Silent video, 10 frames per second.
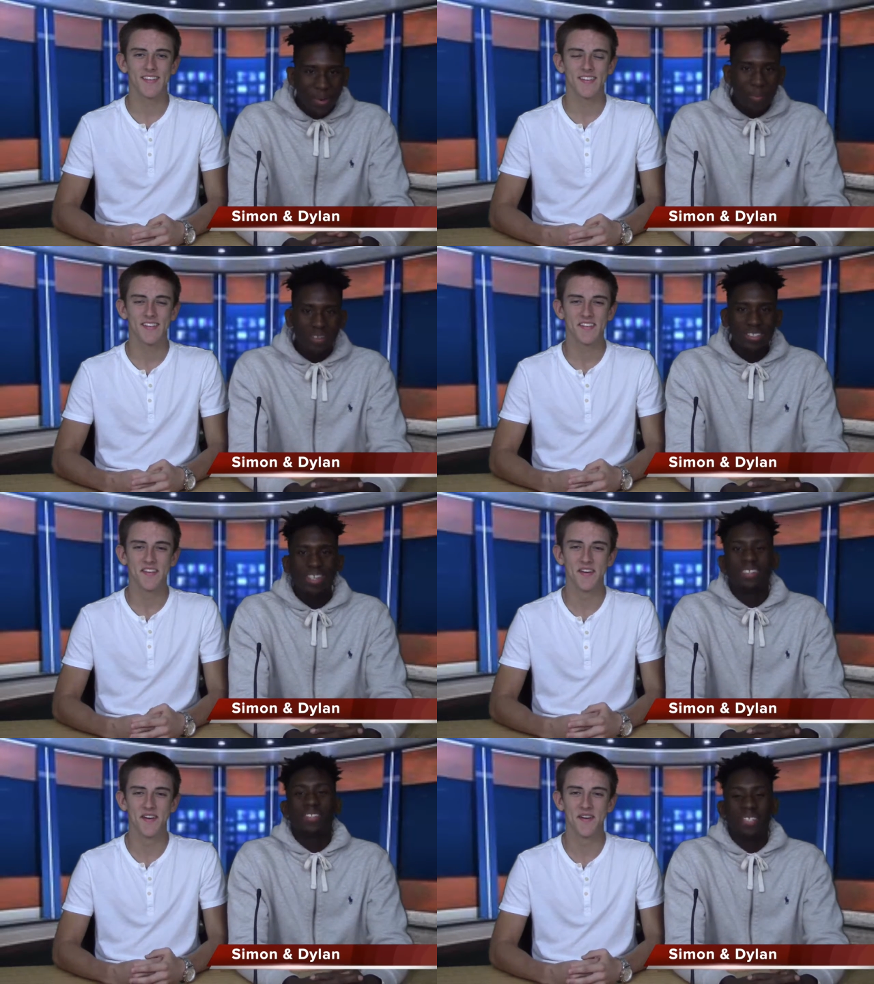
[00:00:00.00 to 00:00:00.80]
Speaker 1: our boys
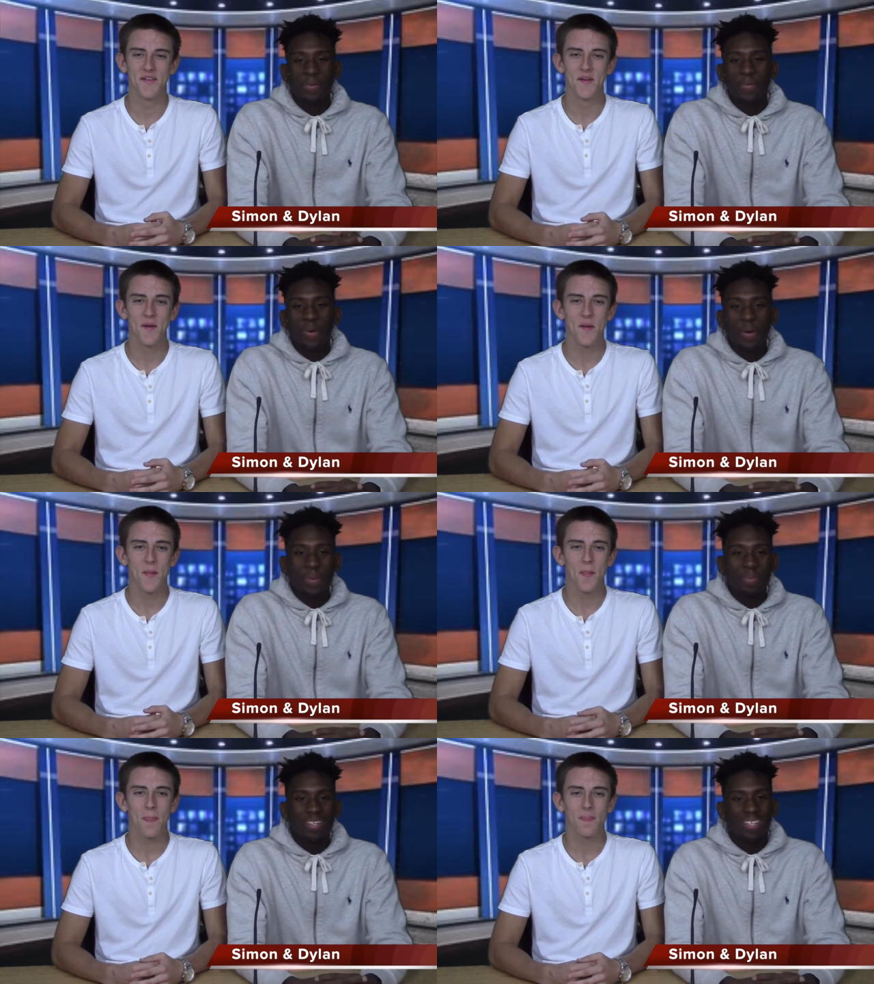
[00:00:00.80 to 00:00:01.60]
soccer team will
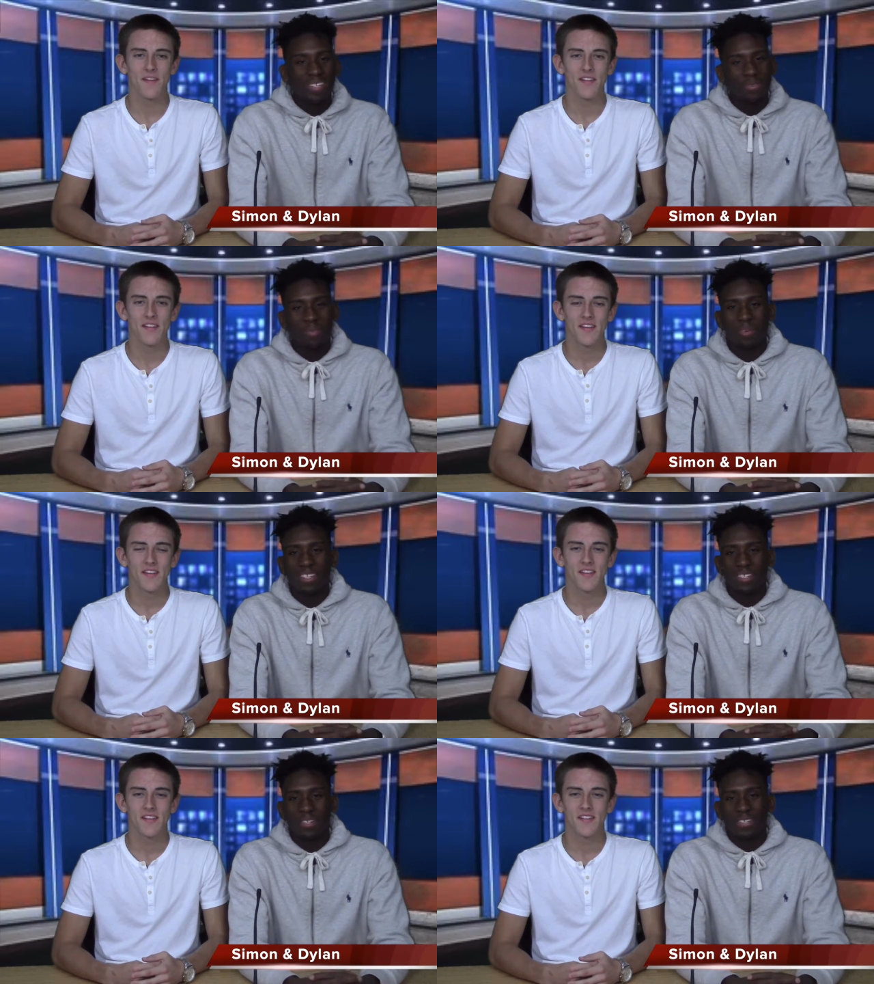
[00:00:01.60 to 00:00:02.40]
play Space
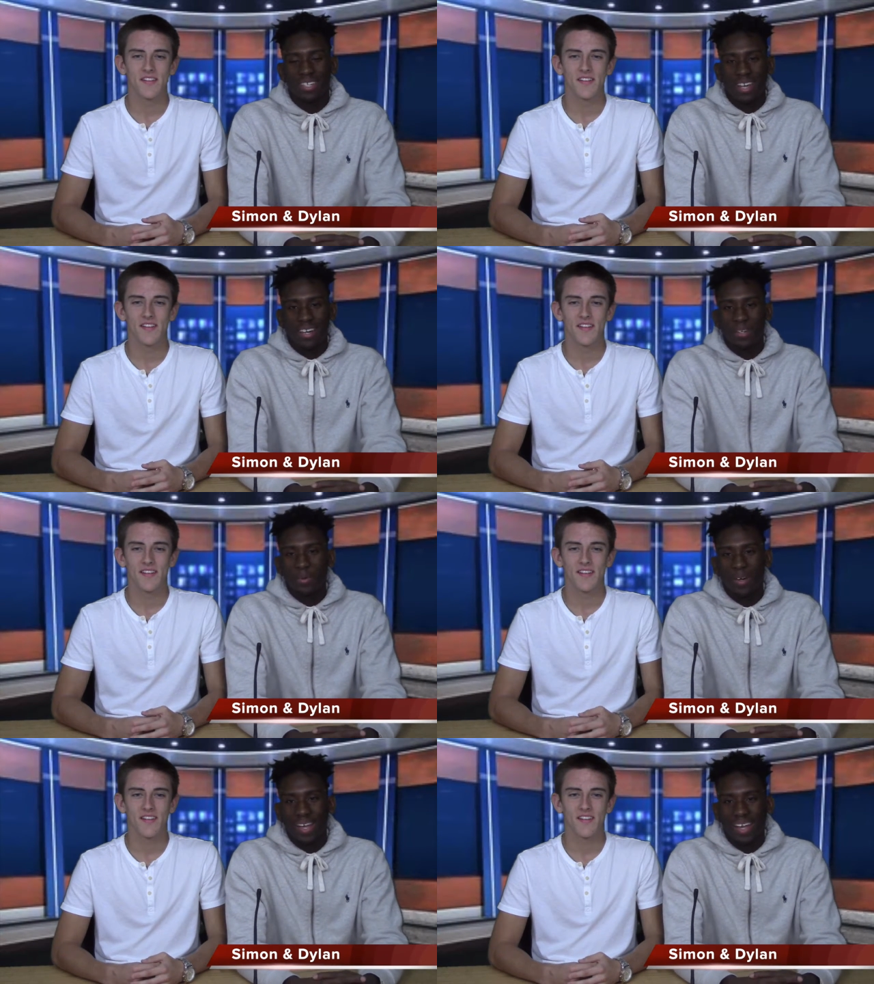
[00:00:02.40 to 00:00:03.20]
Coast tonight
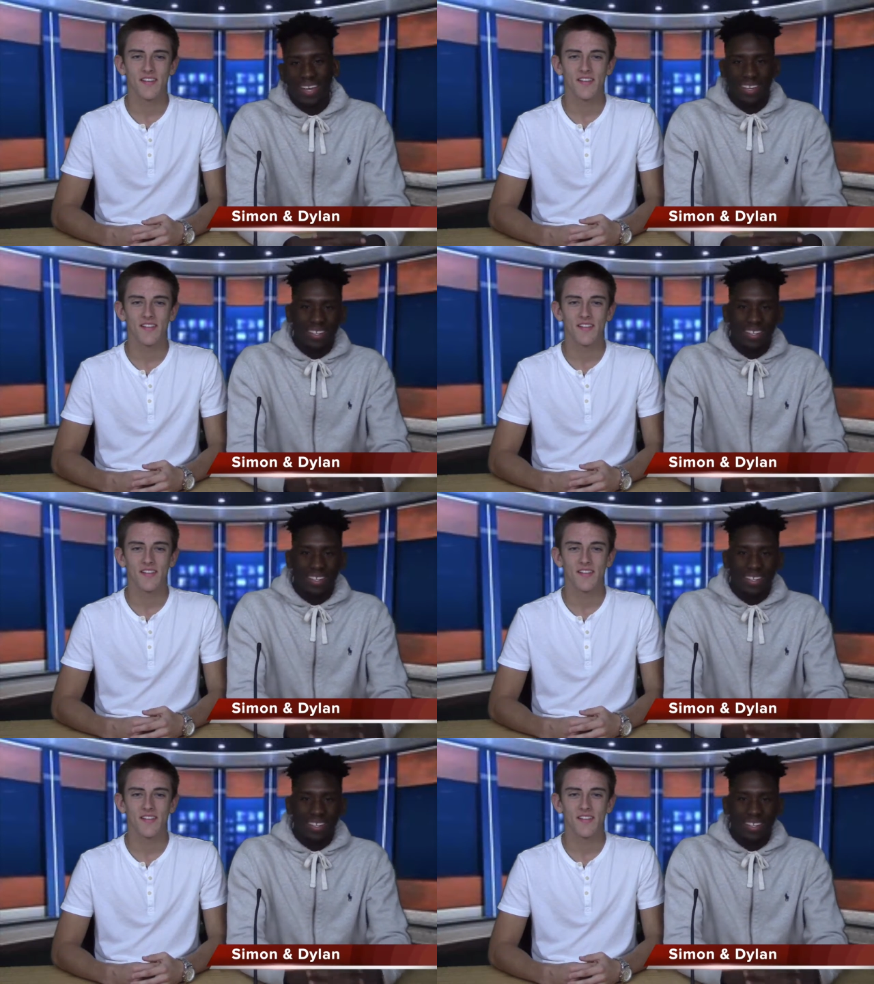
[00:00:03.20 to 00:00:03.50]
away.